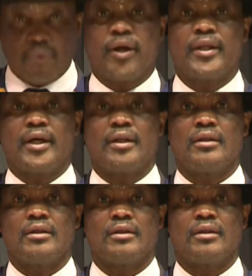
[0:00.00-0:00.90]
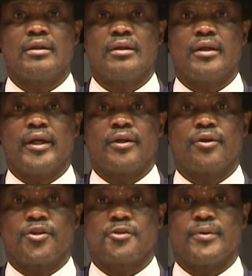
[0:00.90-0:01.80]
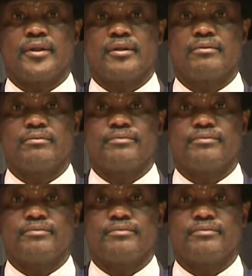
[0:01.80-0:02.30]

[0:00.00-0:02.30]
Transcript: Well done and Godspeed.